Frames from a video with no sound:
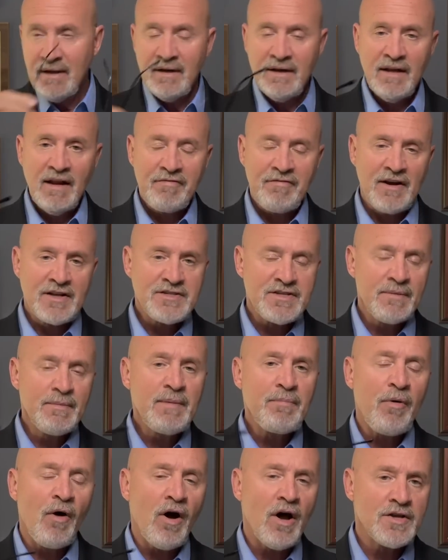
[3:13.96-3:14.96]
Now, friends, let me
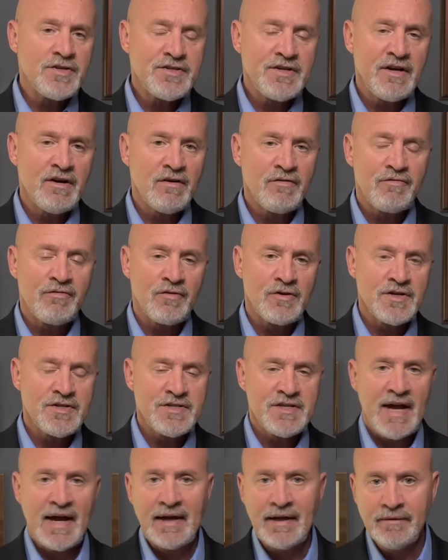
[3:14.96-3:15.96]
pause here for a
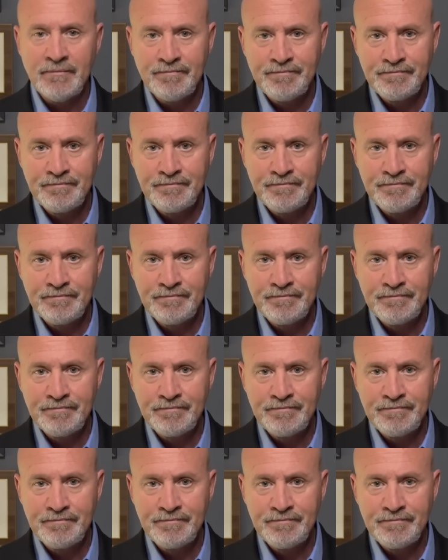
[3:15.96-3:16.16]
second,